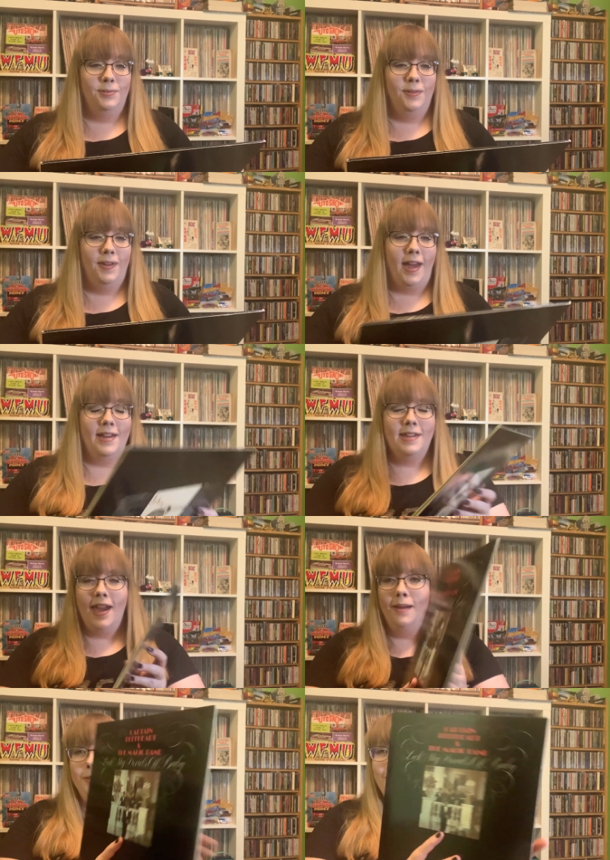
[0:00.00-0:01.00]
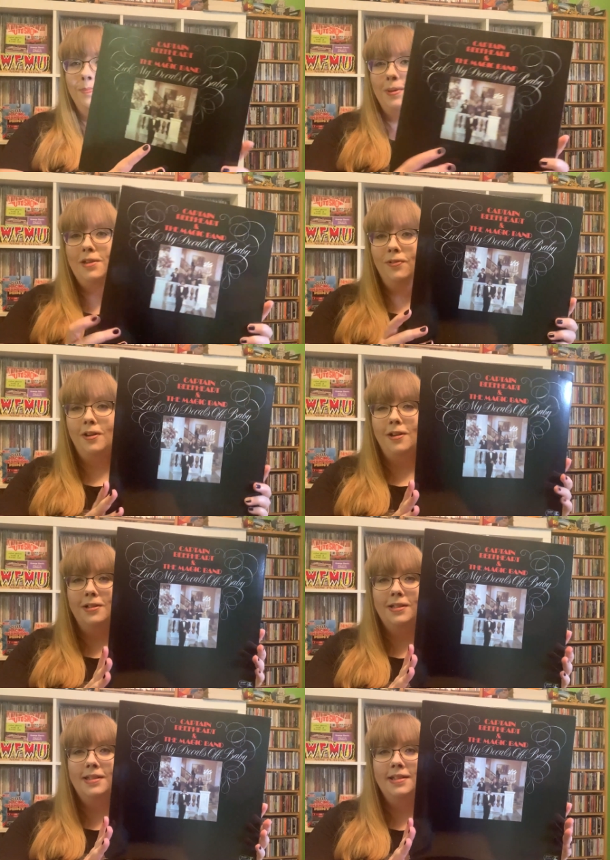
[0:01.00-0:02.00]
we've got Captain
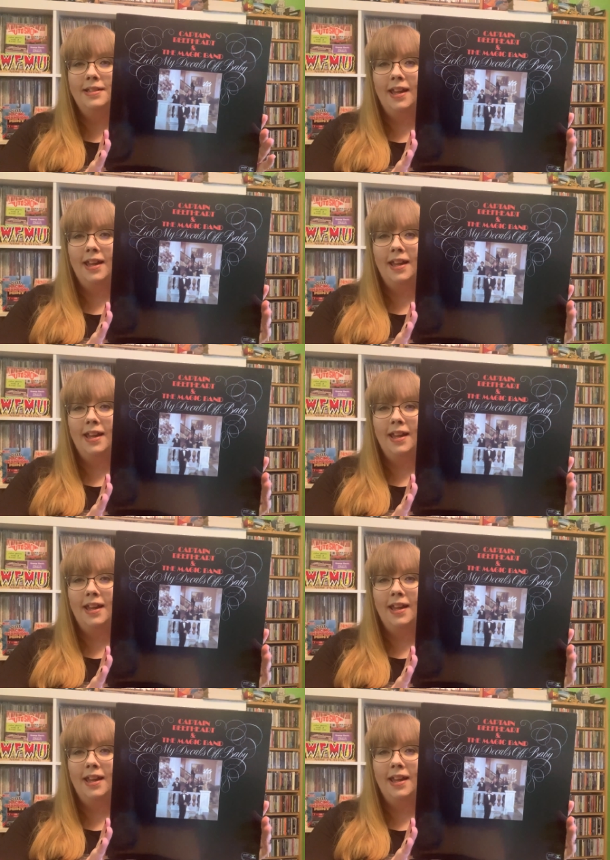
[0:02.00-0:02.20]
Beefheart